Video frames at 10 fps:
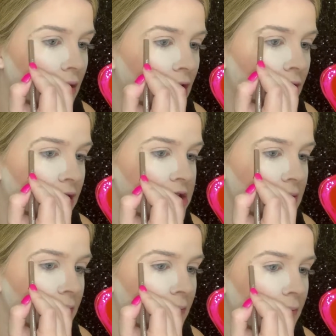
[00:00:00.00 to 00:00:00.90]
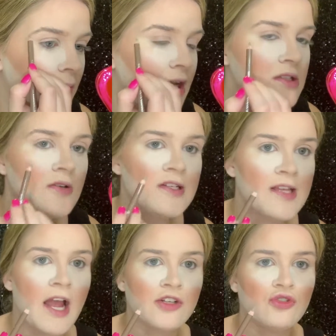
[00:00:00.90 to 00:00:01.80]
And this pencil is
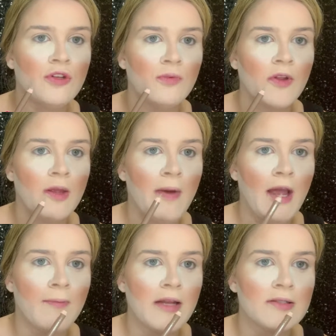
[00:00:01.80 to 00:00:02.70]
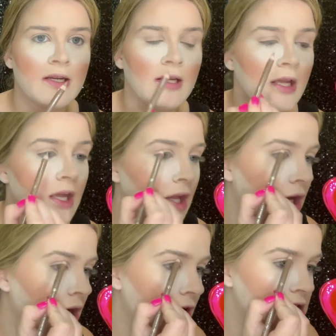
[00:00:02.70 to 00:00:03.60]
actually really pigmented.
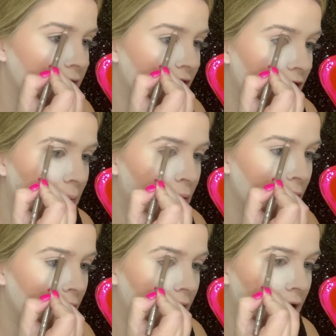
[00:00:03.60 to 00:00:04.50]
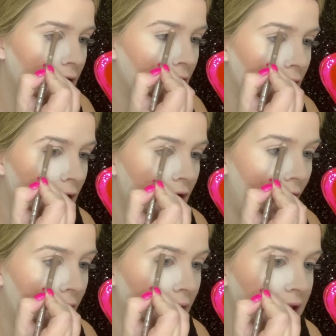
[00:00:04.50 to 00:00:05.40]
It's very pretty.
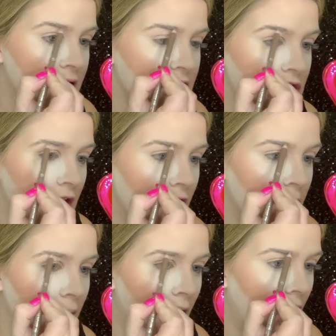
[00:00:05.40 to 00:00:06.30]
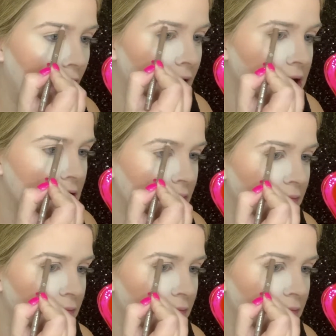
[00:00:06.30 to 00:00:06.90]
I like this shade Blonde.